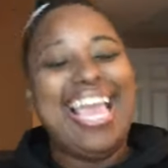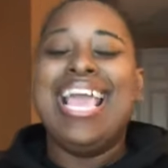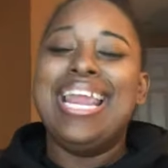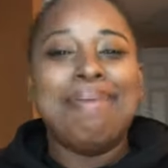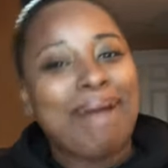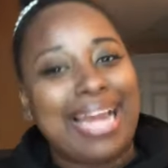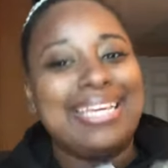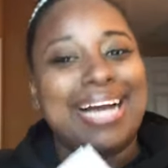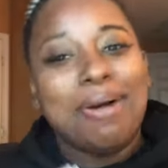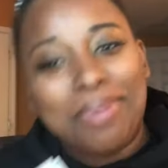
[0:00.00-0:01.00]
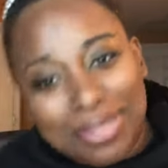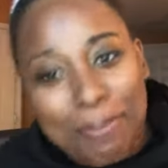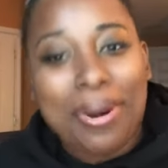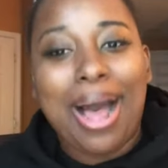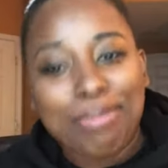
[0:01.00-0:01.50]
Anybody come with the
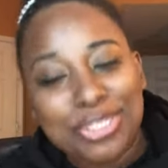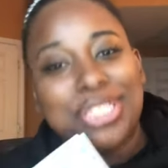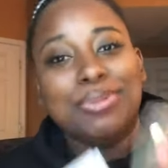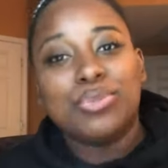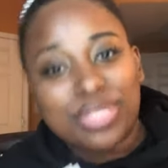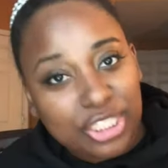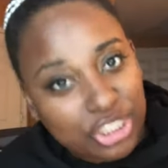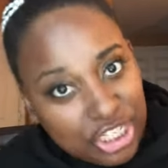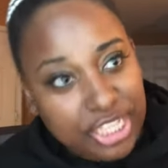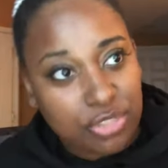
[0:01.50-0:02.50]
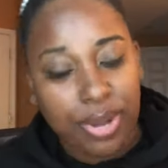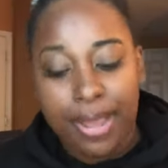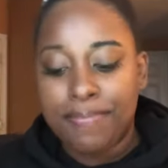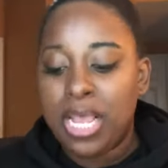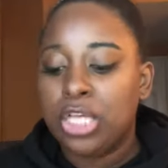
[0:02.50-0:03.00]
problem, she was with the shits,
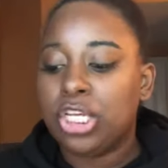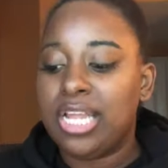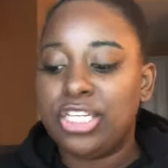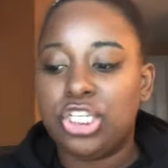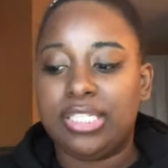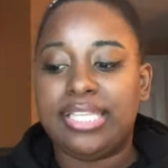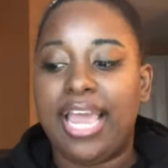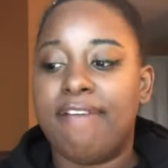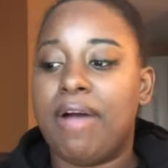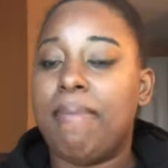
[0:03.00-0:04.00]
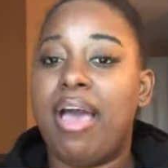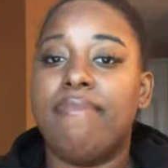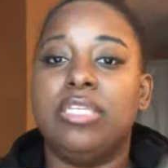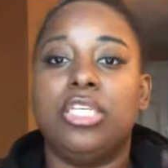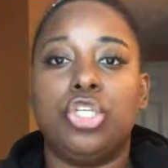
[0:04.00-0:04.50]
right? So let's just say if I'm
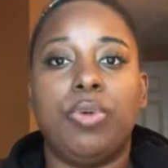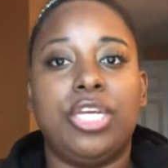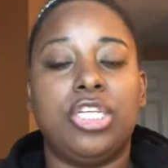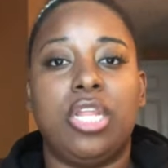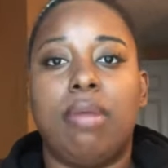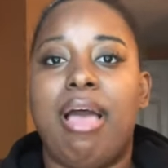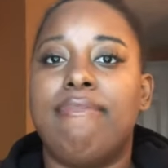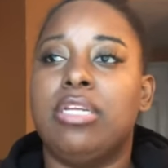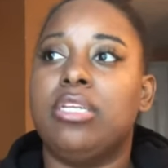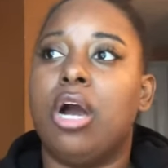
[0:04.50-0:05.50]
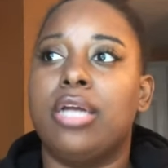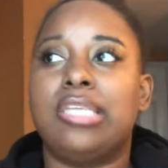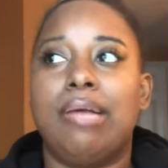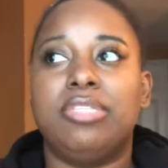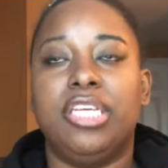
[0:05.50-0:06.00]
having a situation that I'm having a hard
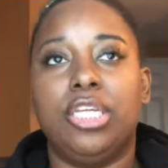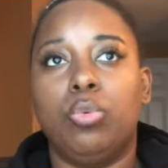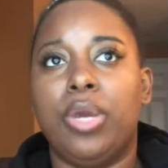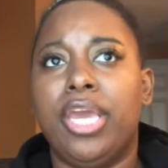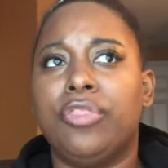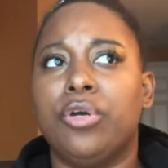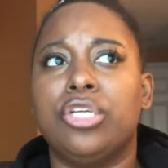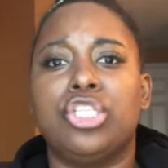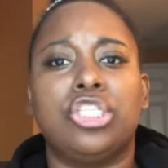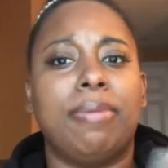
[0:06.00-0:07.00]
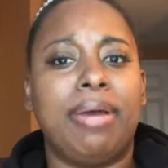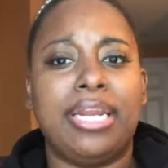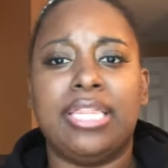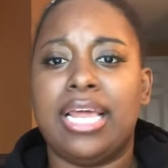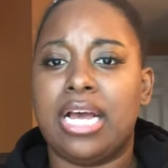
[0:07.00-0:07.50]
time dealing with or
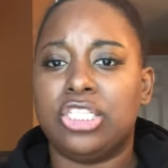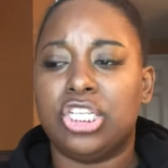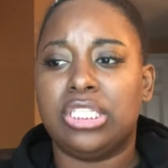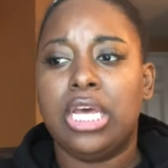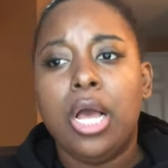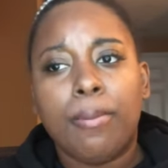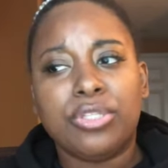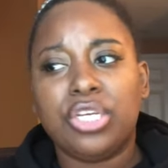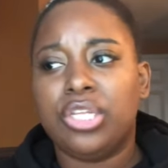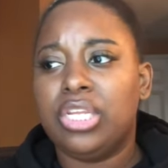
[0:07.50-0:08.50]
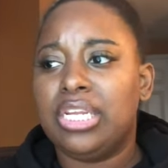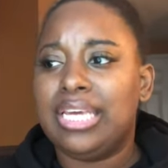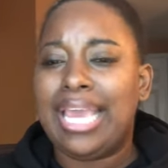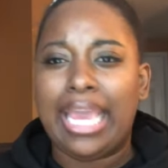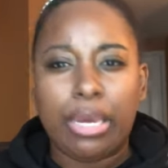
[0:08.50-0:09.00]
somebody that I just particularly
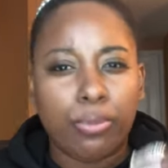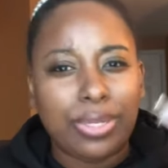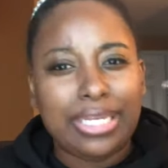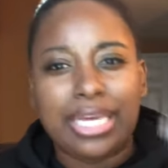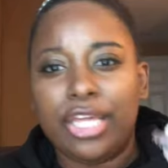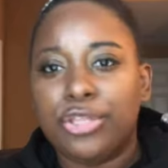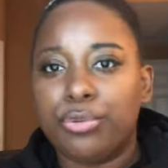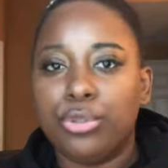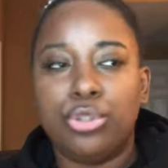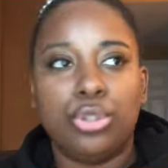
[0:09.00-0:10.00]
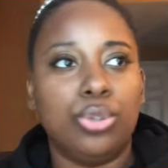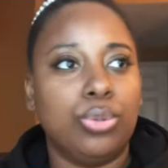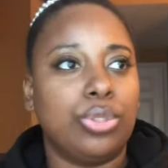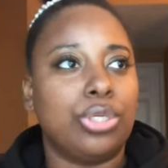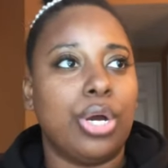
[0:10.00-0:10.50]
can't really get through
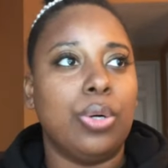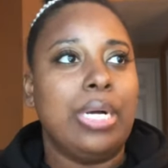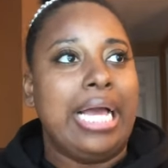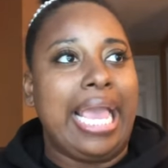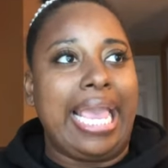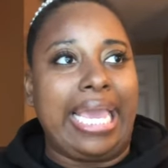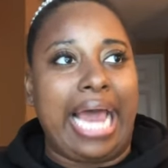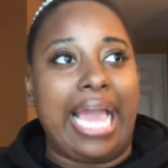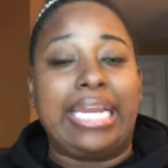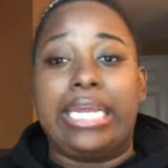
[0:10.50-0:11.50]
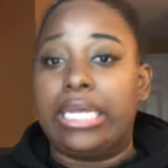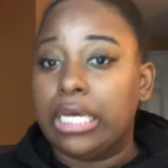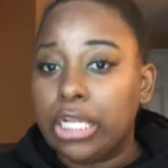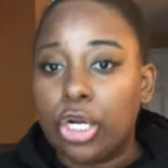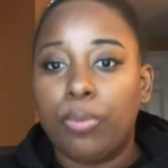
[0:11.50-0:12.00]
to, you know, and I need a
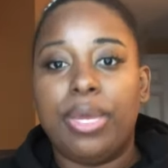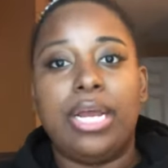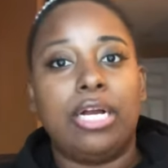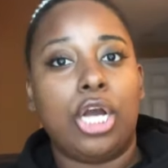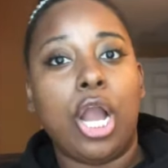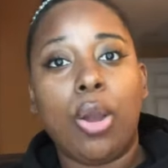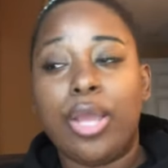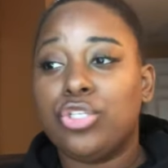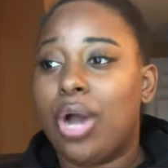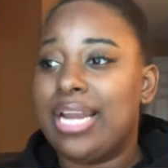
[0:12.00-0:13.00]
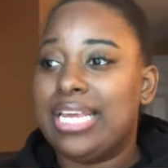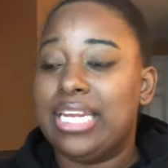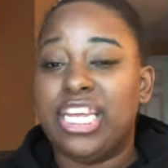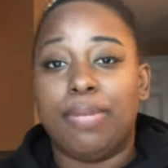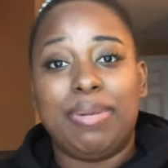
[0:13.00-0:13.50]
little bit of courage or I need a
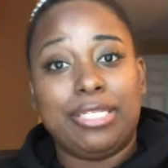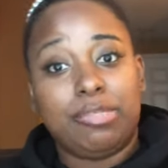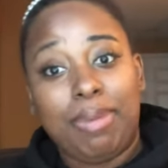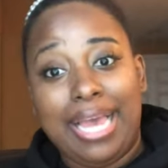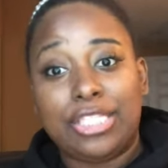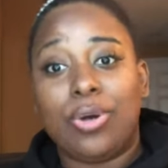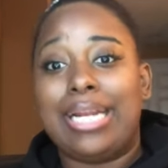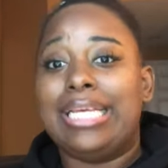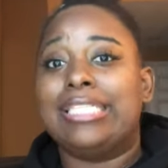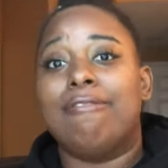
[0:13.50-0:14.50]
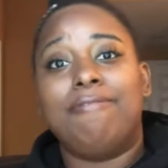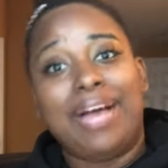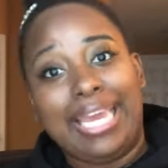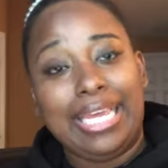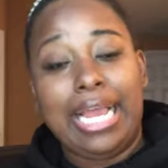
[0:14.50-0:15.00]
little bit of spice or I need some
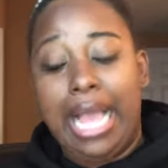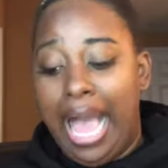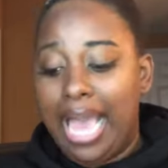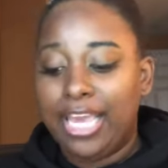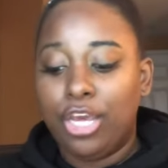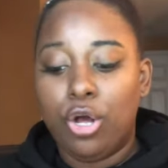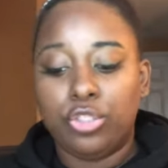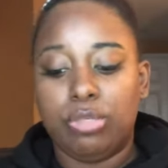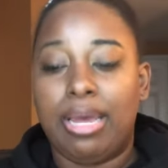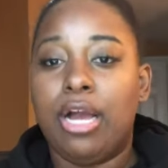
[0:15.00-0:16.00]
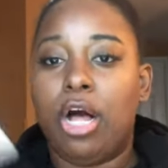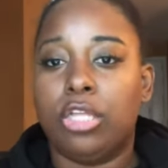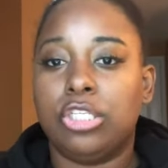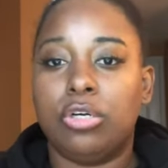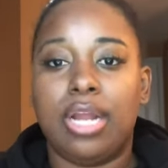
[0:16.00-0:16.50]
fight, I can go to my
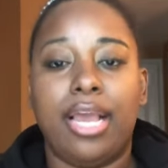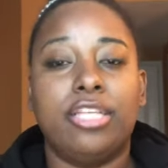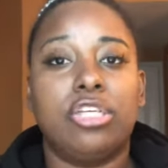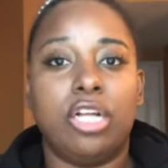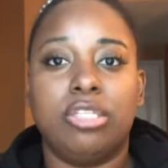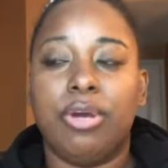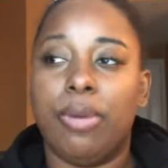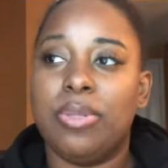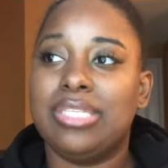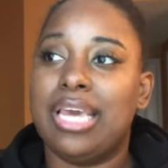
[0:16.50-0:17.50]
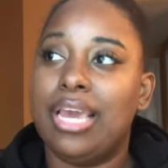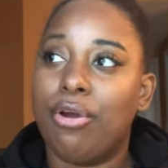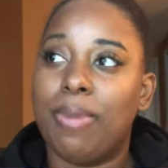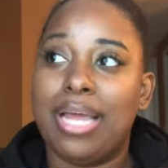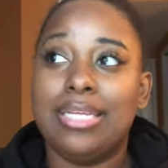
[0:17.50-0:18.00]
altar and I can talk to my grandma and say, hey,
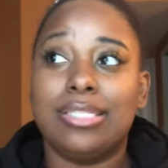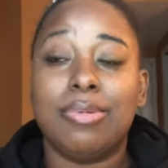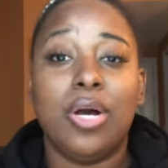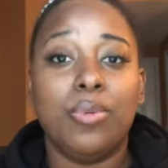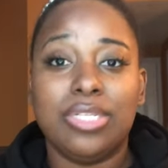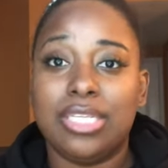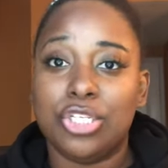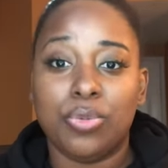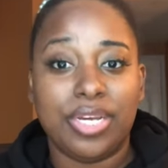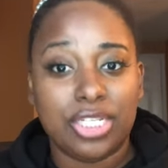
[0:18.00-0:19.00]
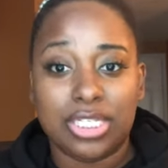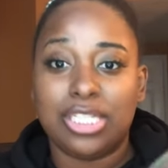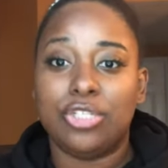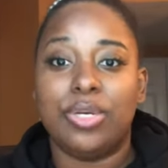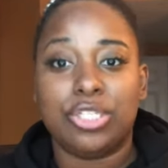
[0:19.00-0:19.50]
grandma, I need some help with this situation, the
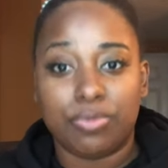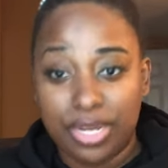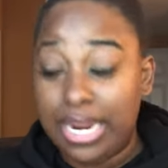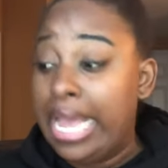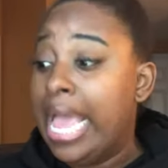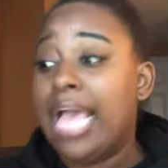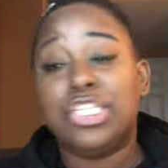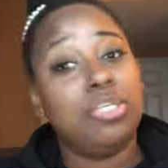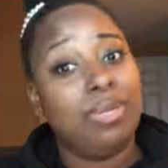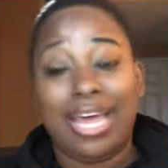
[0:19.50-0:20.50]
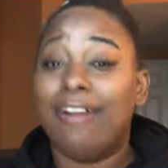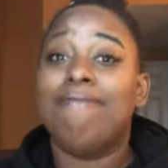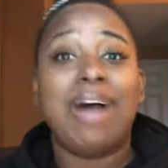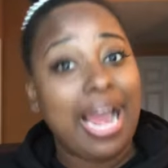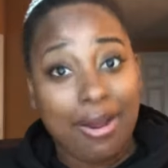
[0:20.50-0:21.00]
situation, but, and she will light a
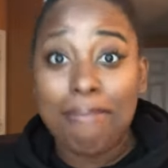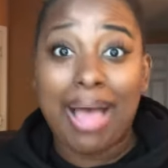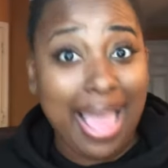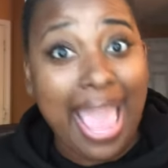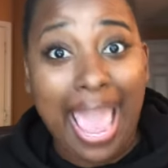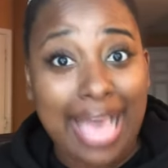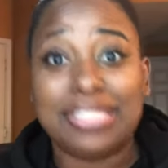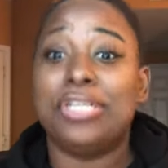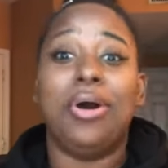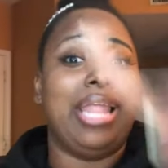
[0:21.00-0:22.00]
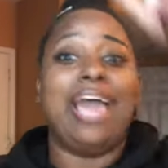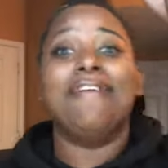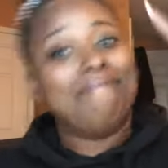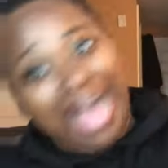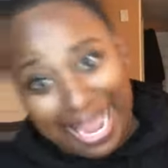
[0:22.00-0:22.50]
fire in my ass to go light a
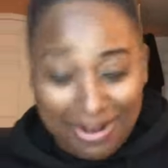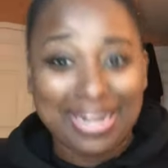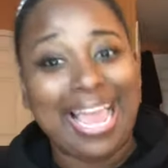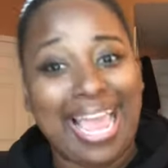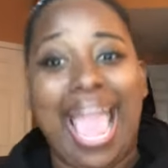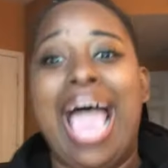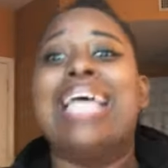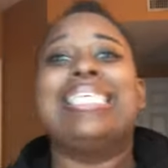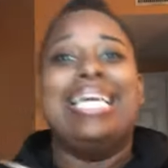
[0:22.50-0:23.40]
fire in their ass